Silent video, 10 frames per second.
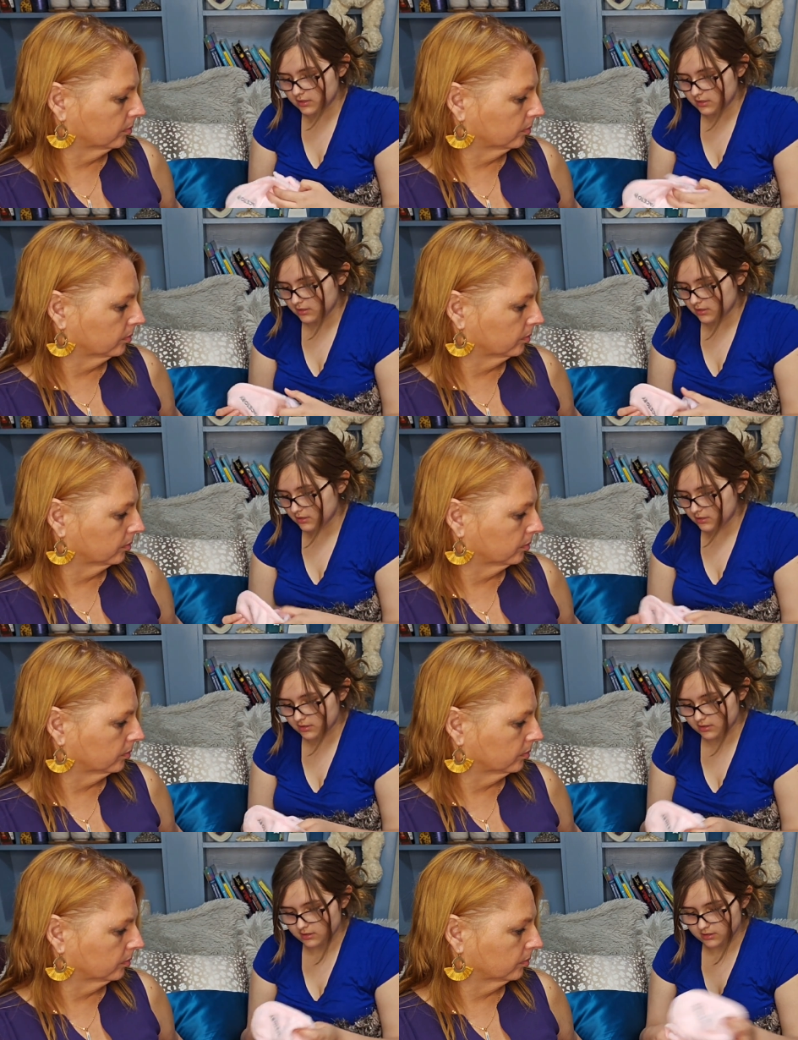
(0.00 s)

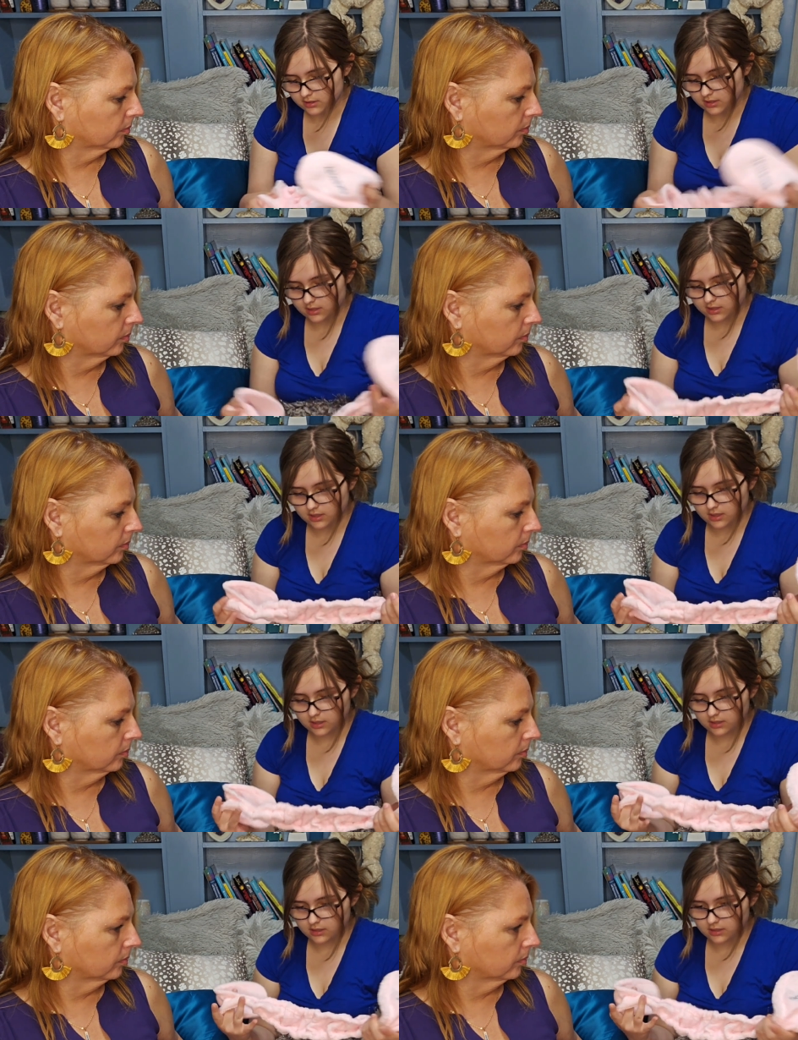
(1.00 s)

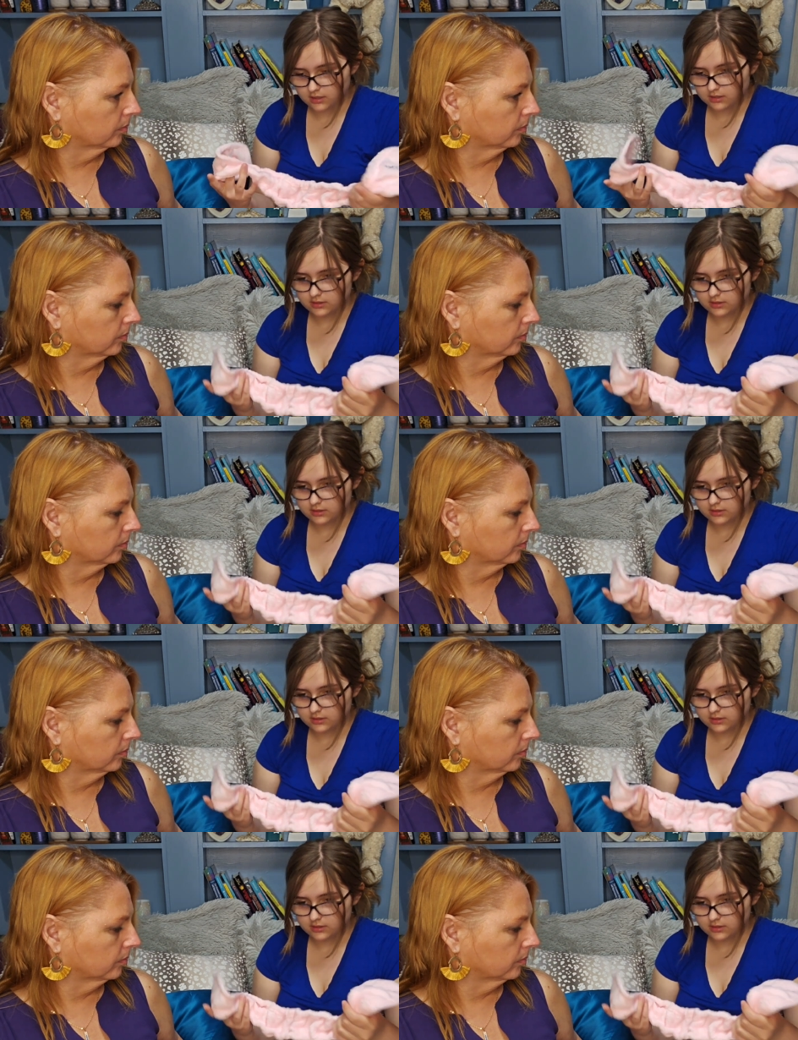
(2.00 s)
(no one is talking)